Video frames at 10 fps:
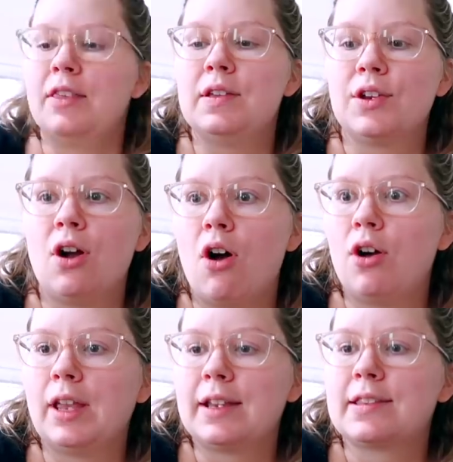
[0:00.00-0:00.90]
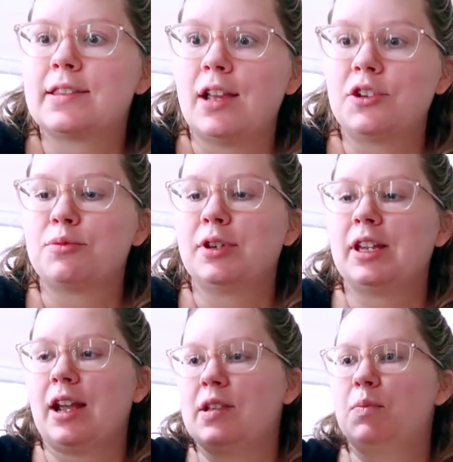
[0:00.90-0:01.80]
And these are all like such
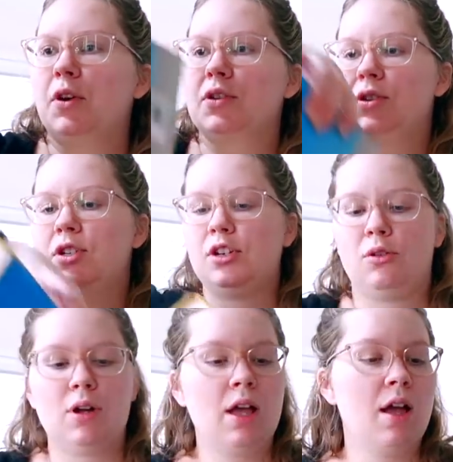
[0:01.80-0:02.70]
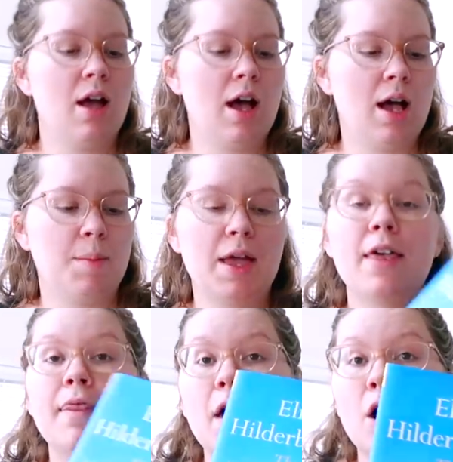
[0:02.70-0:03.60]
really nice books too. Um,
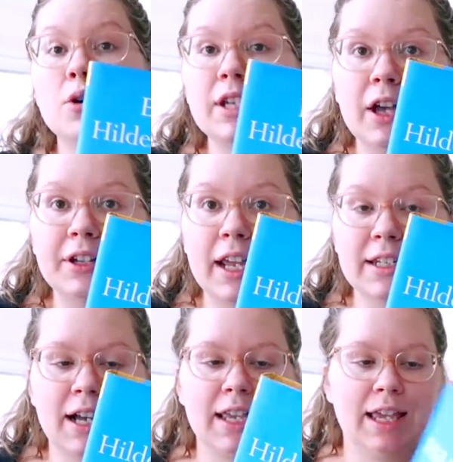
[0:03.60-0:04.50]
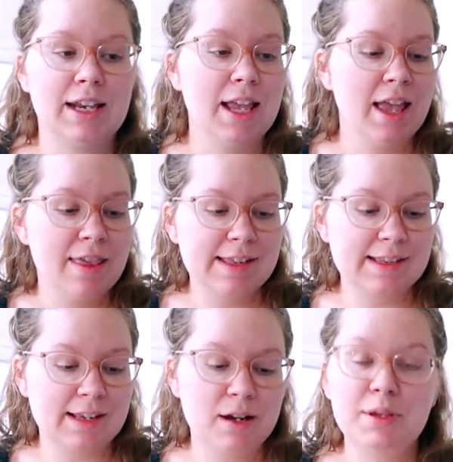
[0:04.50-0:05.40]
the Hotel Nantucket. This
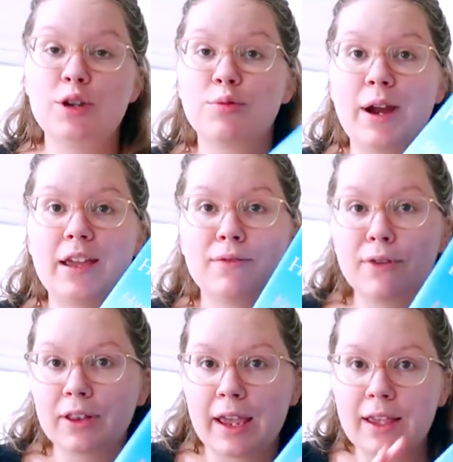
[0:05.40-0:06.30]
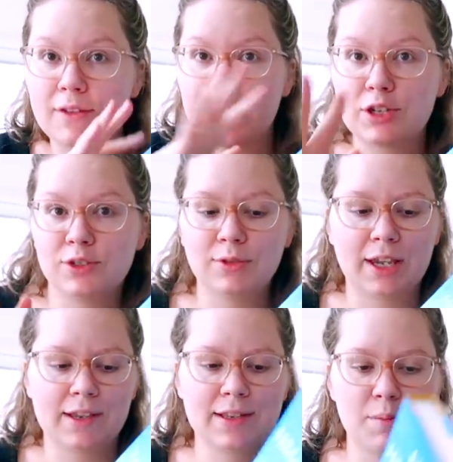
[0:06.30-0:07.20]
is gonna be great for like if I do
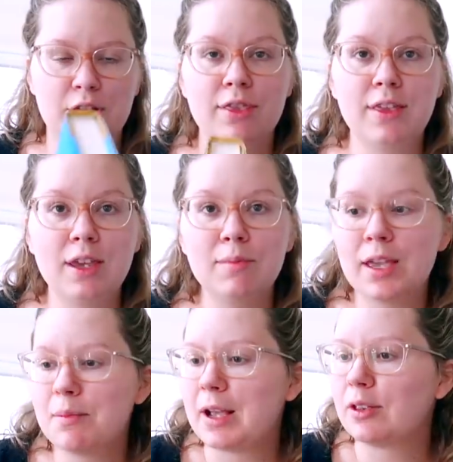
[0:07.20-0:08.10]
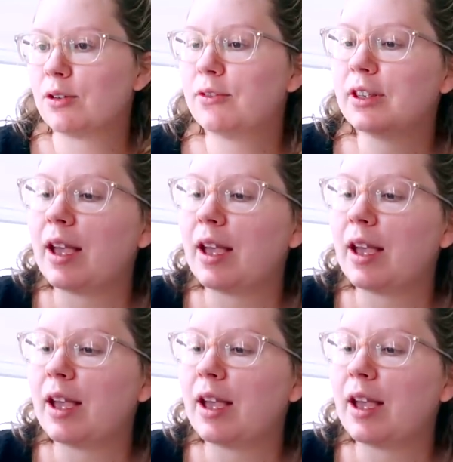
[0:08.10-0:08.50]
like a summer theme in my little free